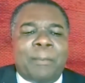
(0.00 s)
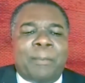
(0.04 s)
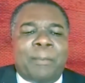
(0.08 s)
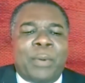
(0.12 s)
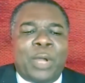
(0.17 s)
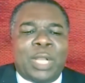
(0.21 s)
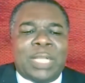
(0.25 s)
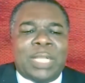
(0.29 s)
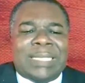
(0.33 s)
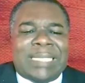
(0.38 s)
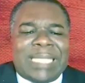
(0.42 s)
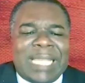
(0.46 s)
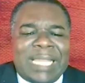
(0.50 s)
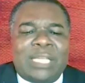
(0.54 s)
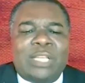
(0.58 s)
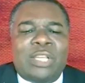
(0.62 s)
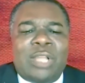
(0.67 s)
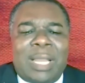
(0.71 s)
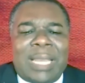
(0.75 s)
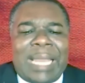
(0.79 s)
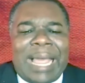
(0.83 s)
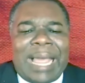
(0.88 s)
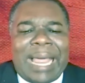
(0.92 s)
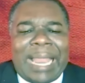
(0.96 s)
but did
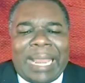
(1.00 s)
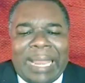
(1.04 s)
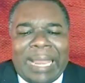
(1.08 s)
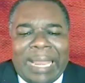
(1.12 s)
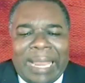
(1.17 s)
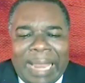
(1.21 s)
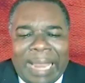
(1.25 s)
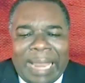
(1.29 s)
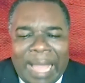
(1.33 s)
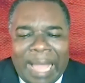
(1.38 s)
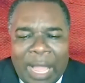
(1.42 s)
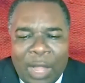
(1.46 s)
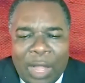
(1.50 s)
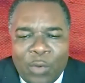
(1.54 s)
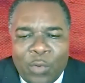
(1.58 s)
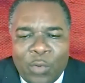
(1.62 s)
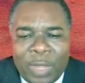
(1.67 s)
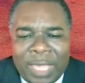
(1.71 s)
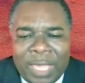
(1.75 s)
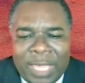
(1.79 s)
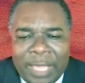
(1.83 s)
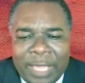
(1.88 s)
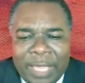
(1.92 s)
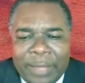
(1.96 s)
not allow
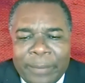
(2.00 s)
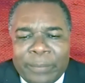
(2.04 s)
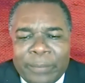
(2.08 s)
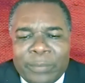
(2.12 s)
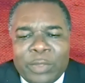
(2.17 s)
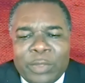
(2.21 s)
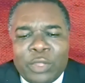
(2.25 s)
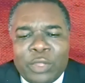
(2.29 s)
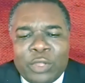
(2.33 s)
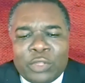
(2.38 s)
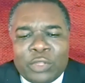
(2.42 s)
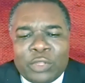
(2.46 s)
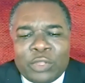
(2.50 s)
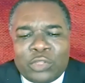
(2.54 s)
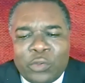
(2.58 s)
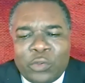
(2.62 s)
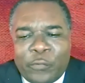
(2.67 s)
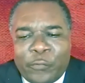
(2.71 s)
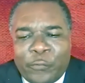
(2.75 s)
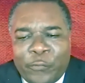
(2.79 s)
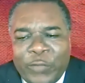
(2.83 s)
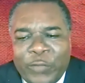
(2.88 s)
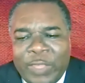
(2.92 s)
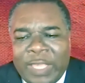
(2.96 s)
him to
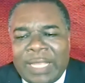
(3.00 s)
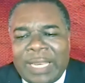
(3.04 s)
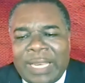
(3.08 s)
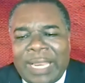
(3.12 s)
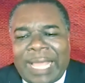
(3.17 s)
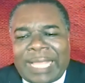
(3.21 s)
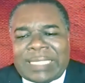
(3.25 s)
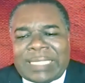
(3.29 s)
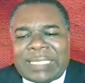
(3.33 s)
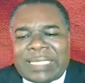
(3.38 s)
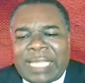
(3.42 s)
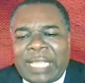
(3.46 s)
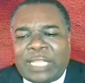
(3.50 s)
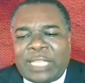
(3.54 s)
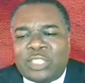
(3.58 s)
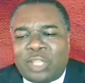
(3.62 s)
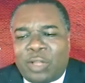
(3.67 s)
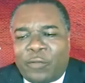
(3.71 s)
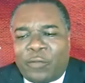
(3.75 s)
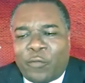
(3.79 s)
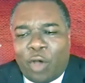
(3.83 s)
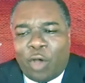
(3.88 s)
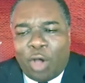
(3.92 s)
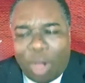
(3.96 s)
feel a sense
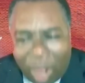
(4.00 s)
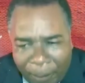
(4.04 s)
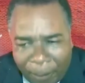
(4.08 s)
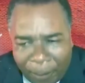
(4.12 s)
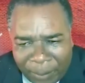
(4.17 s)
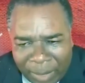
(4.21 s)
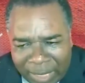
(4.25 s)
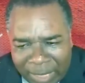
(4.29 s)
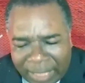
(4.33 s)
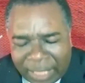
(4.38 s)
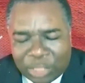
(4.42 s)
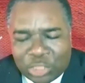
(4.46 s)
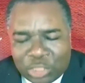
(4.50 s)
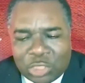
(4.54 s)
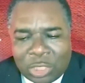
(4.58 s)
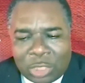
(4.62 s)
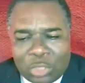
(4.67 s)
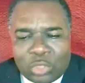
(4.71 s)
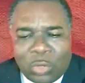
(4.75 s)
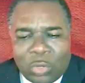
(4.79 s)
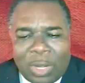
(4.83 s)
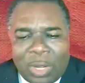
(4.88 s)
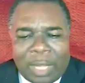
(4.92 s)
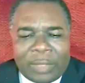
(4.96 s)
of
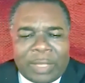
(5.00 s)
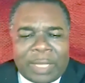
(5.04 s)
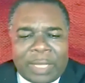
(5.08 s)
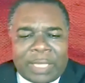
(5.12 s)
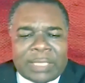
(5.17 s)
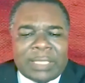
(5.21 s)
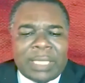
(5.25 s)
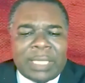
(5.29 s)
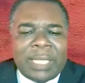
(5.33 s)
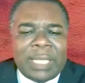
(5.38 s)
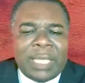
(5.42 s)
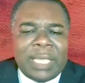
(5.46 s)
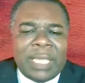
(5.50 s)
obligation to others.